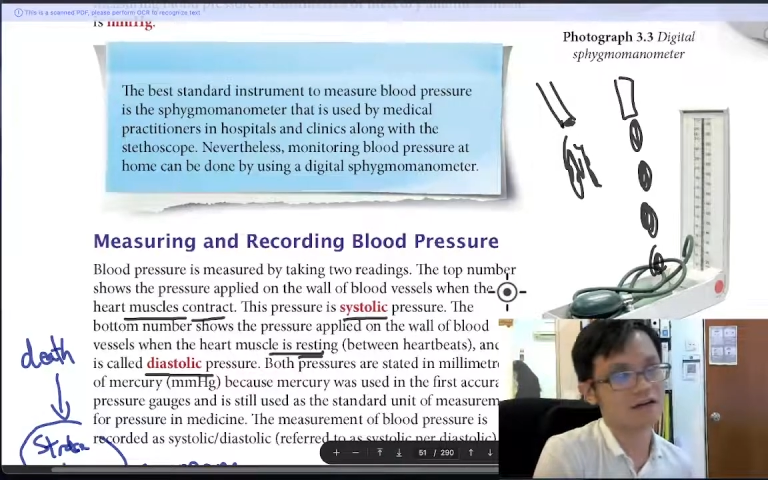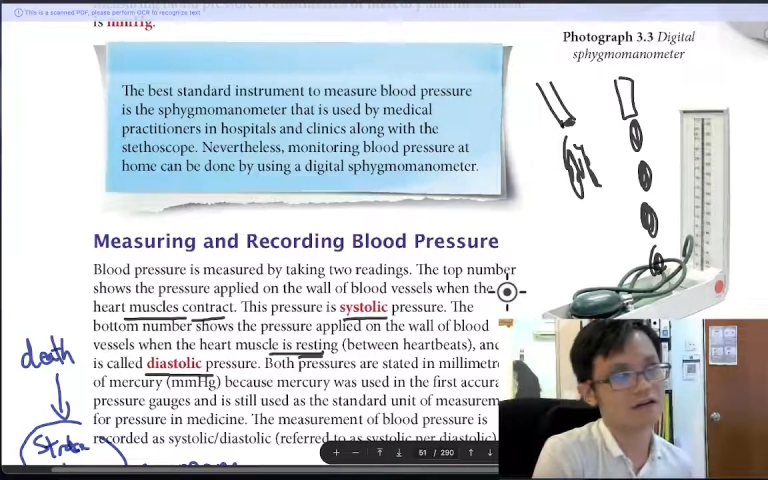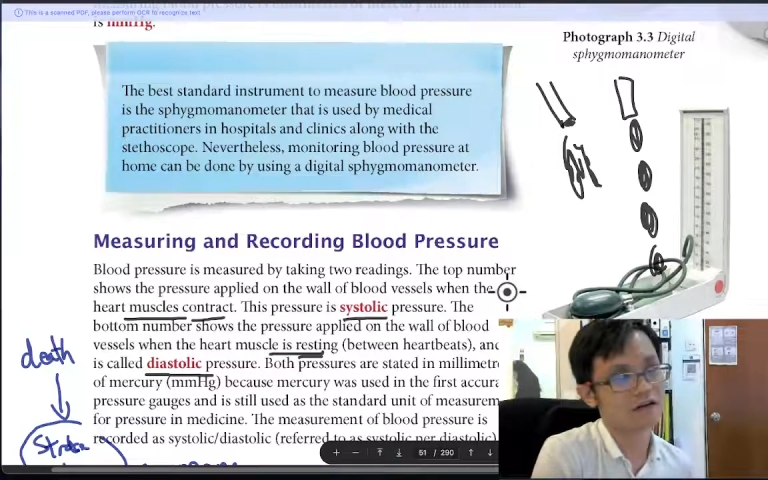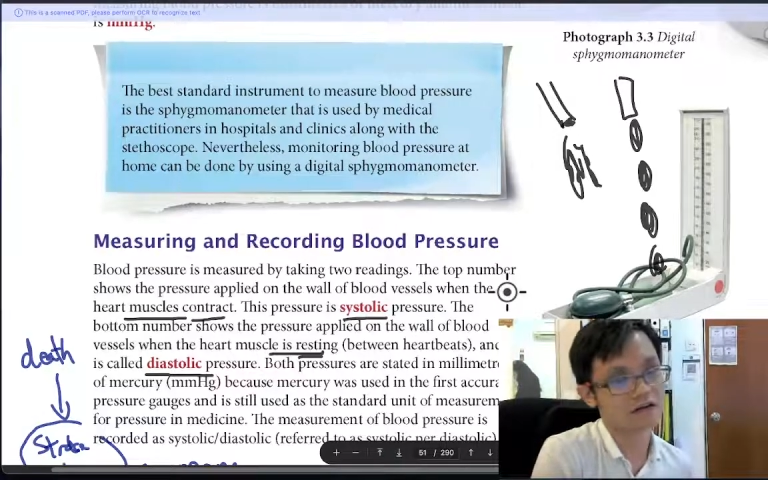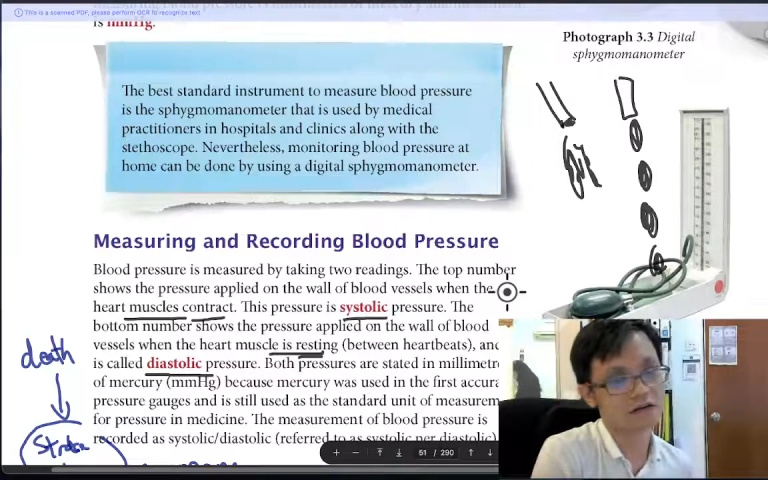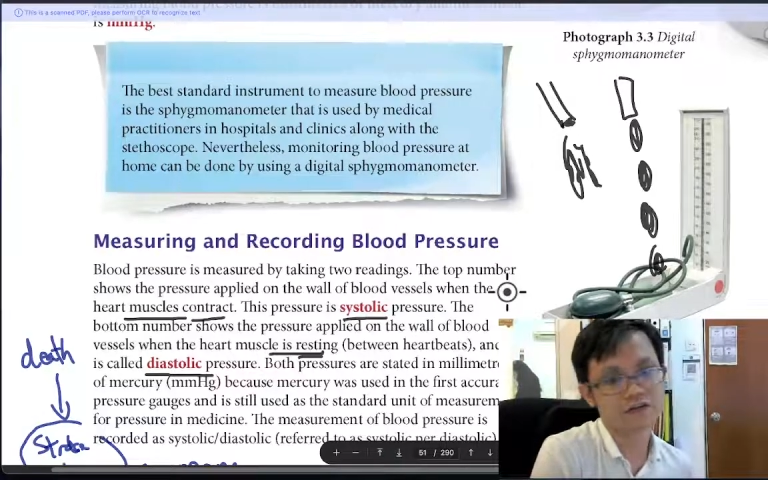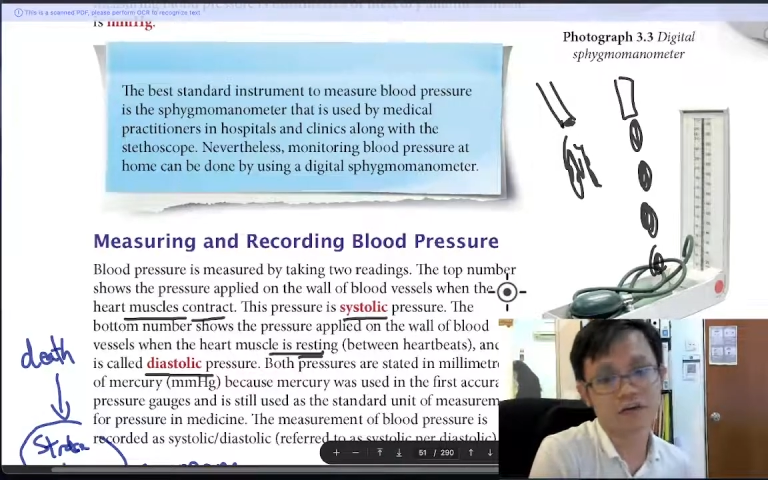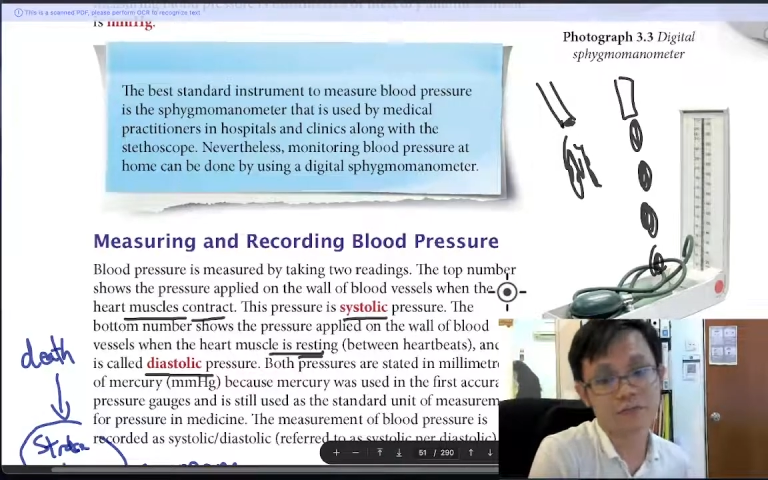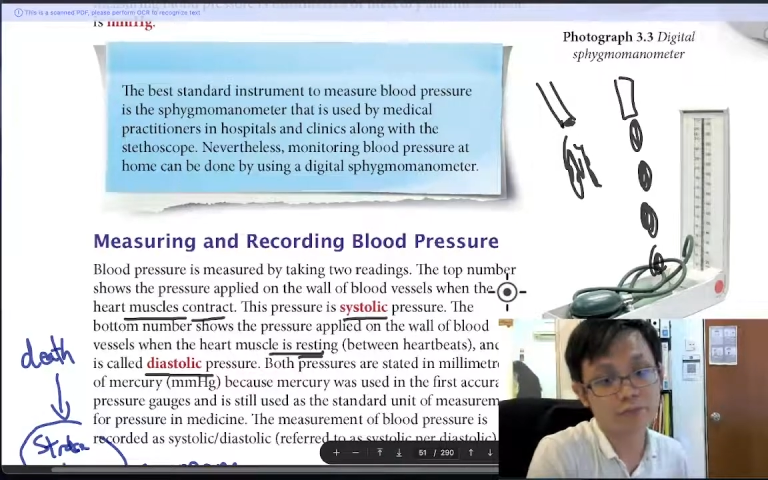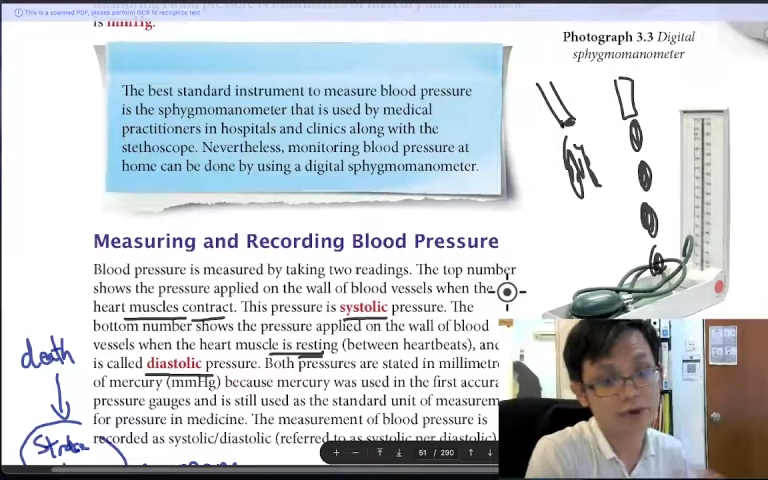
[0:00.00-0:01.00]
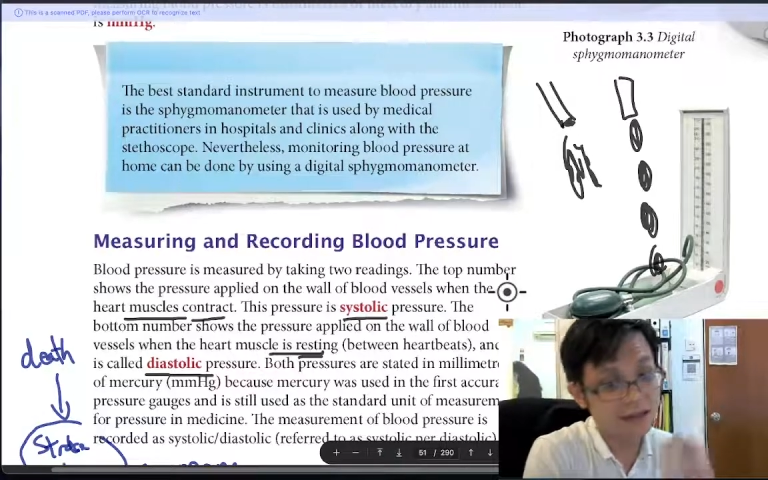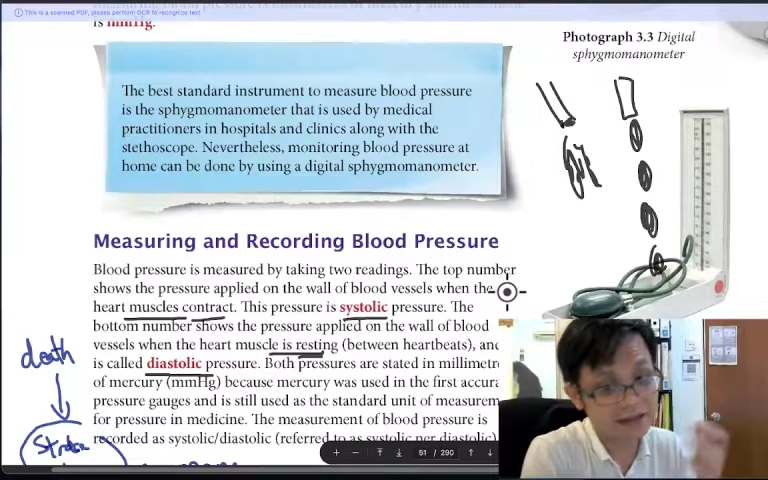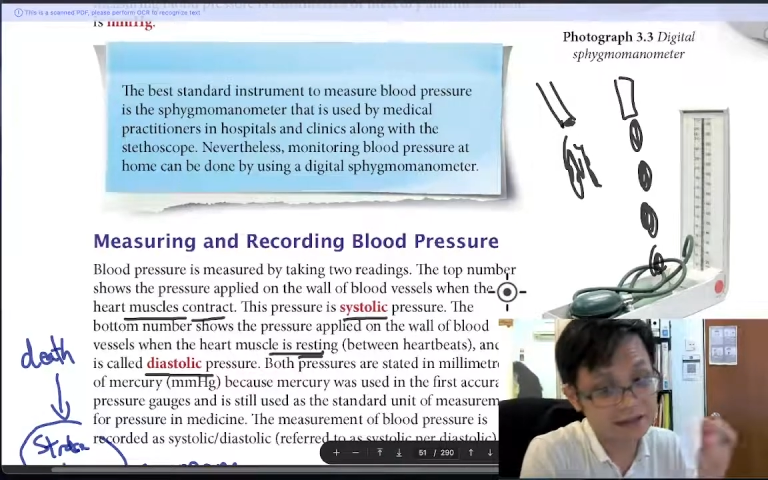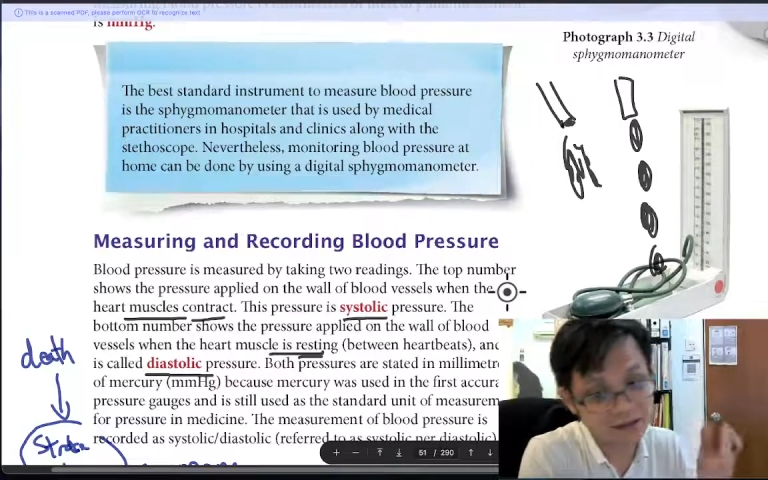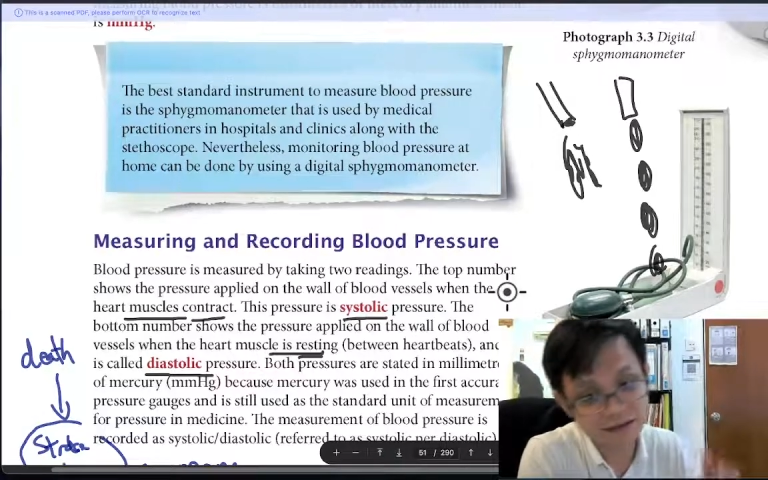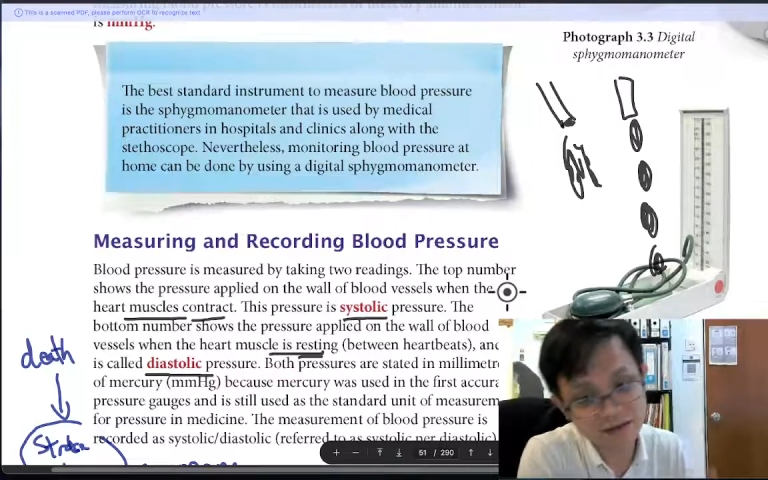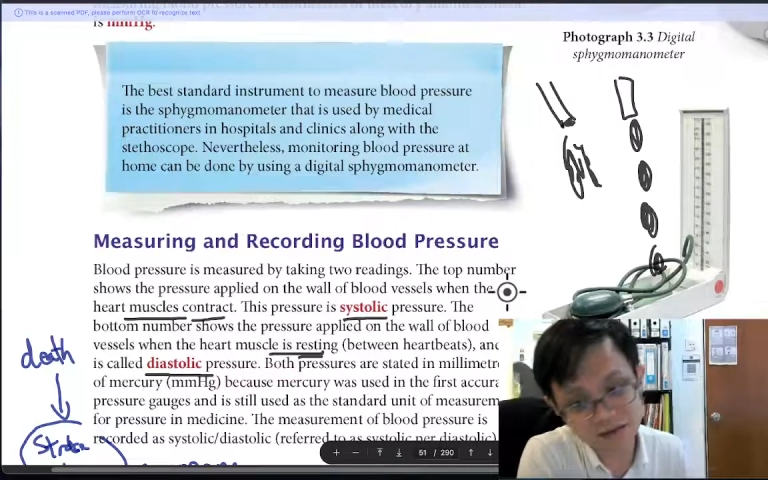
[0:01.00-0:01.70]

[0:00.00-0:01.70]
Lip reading: Or your breathing